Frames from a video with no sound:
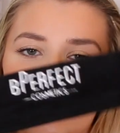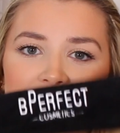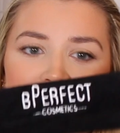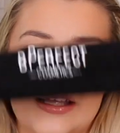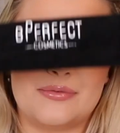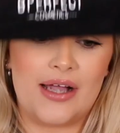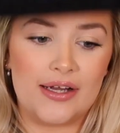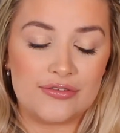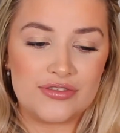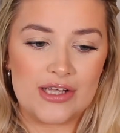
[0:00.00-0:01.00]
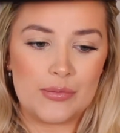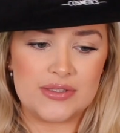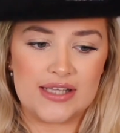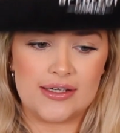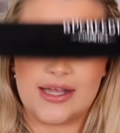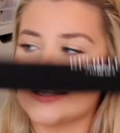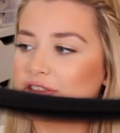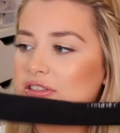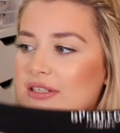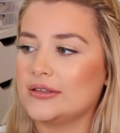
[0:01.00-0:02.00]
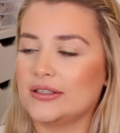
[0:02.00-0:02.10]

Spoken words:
It's the same kind of setup as that, and it has just like